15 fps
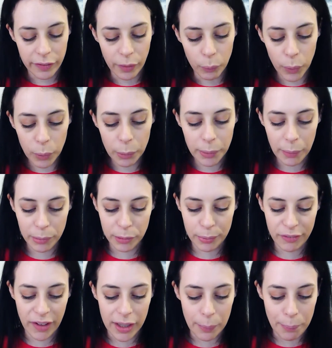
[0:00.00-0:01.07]
that we would be able to
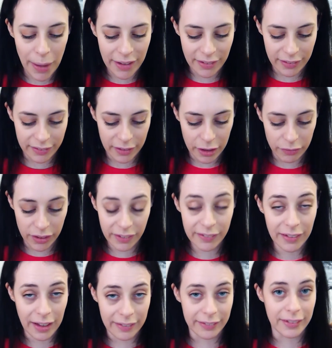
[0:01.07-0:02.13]
provide a better service,
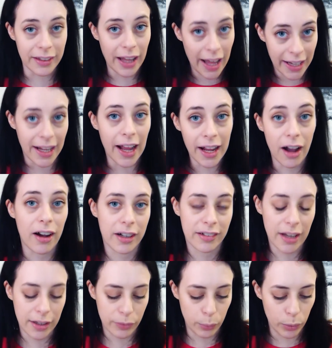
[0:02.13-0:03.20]
as in AA
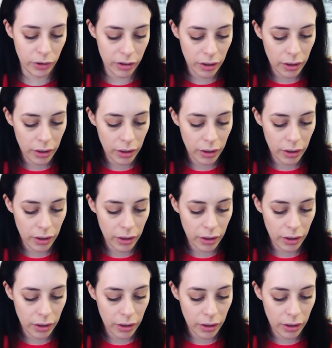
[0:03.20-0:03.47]
Architects would,